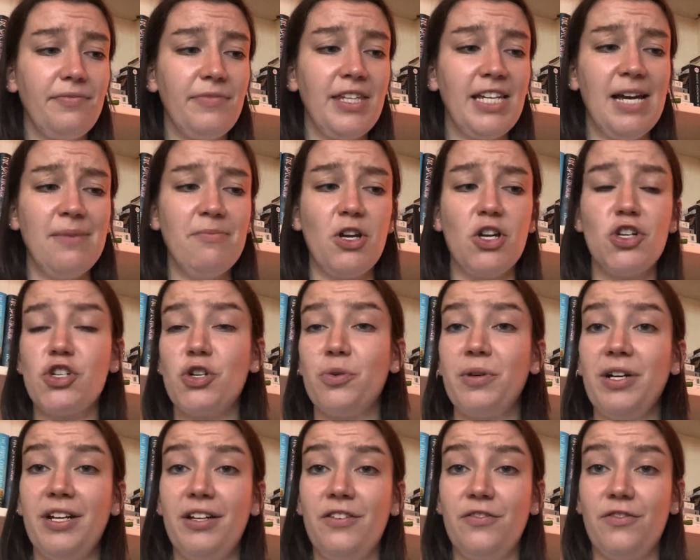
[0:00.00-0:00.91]
I'm not sure
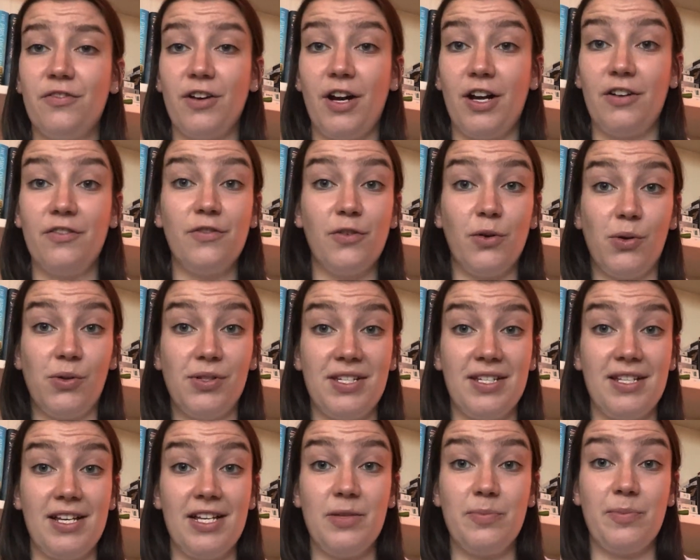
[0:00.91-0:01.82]
what unfolds
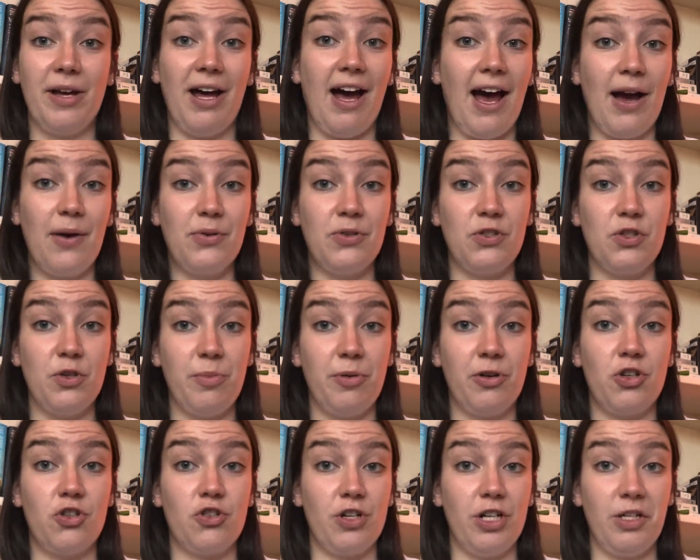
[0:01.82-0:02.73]
in this, but I was super
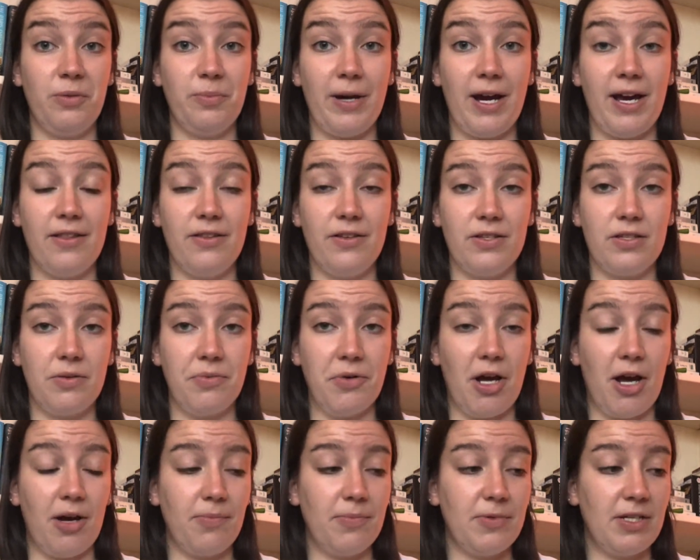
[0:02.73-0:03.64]
intrigued by the
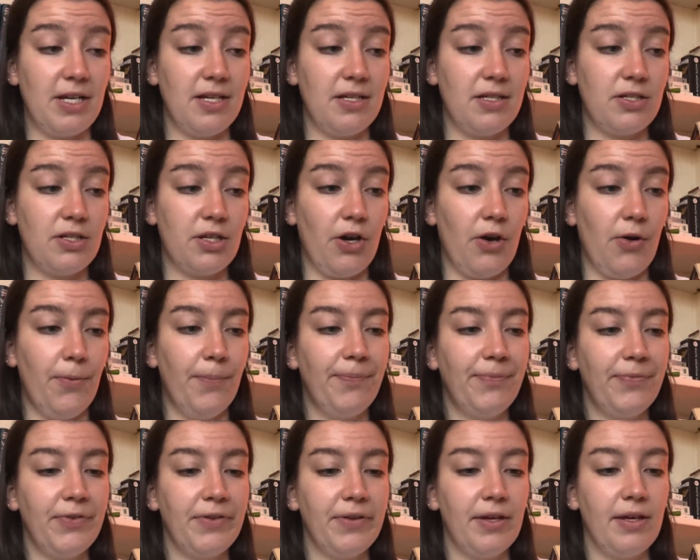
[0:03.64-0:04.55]
synopsis. So
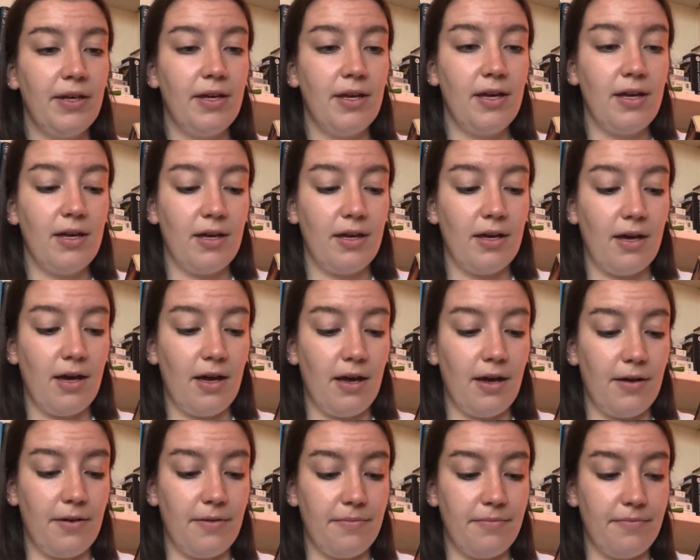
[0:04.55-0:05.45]

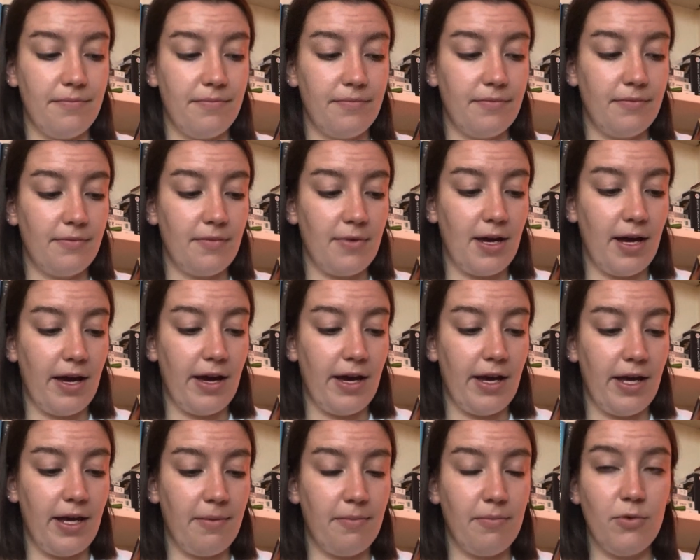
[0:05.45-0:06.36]
I'm
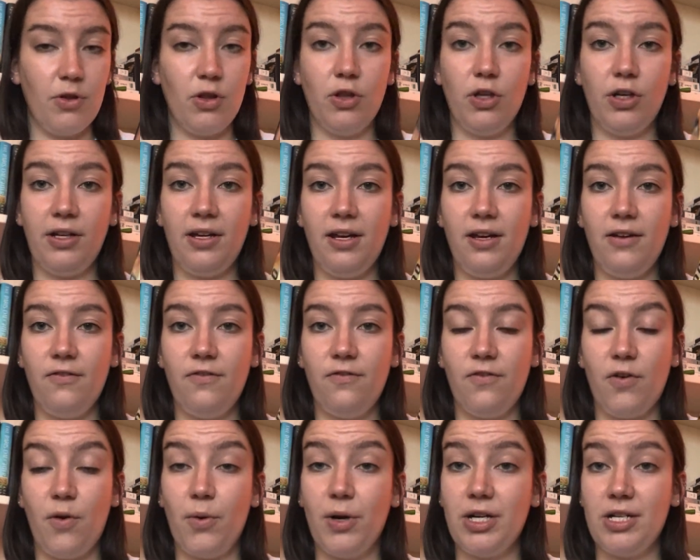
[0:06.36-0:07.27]
looking
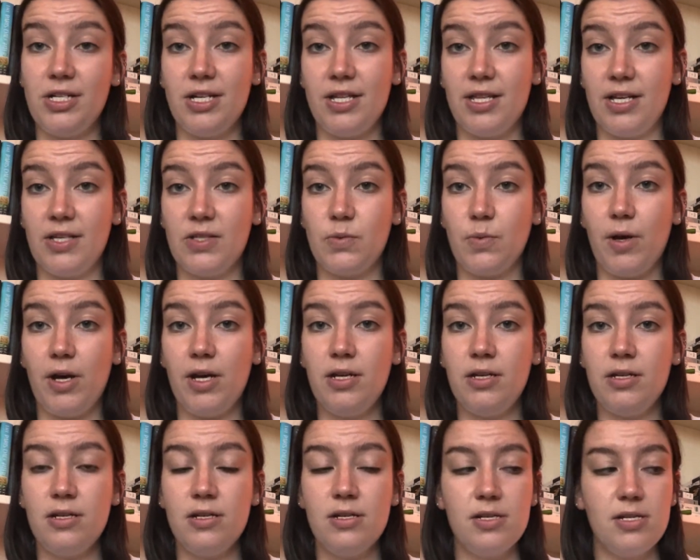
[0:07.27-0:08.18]
forward to this
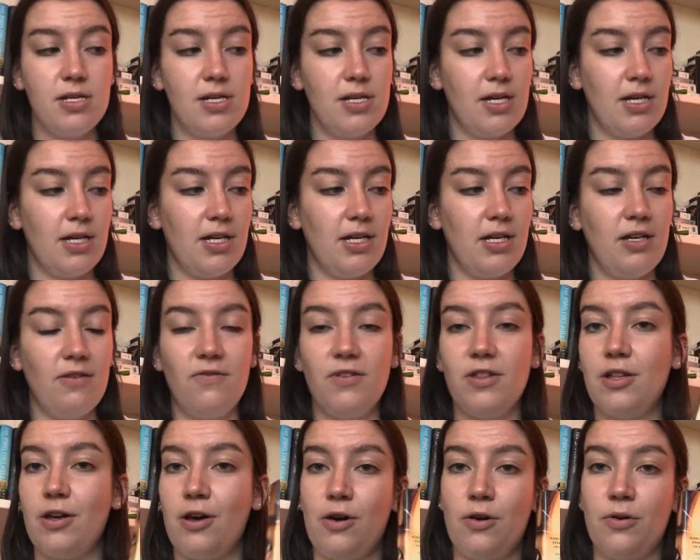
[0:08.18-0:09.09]
one,
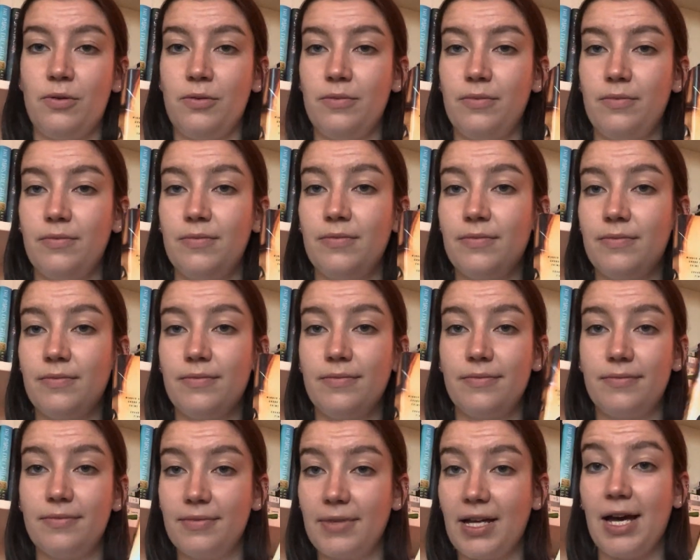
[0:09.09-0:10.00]
even though
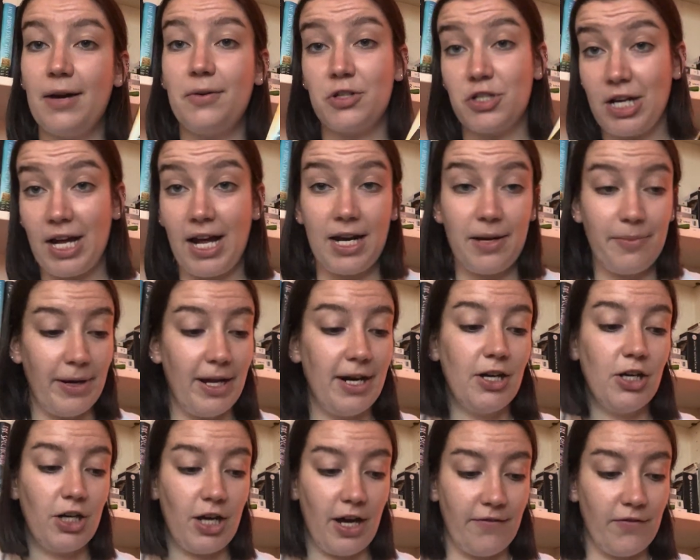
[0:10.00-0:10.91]
I wish I had a
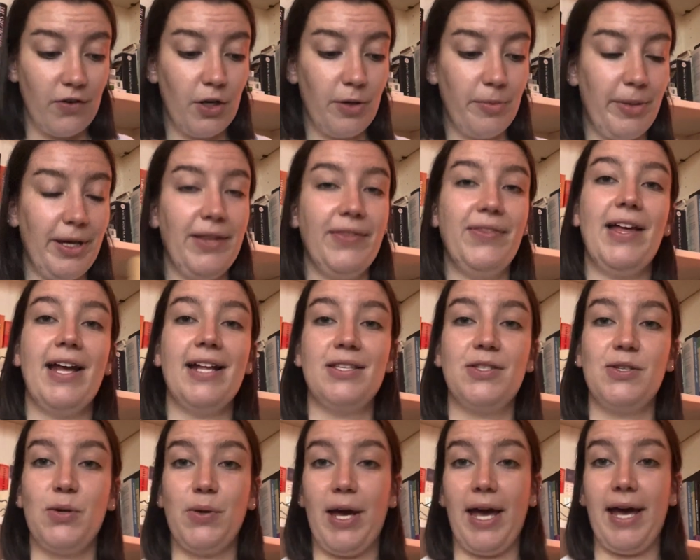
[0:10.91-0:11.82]
better cover, but
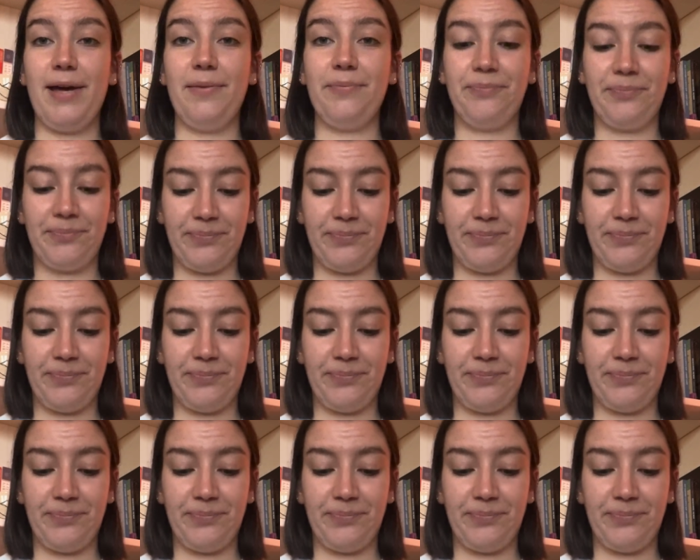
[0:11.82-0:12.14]
that's okay.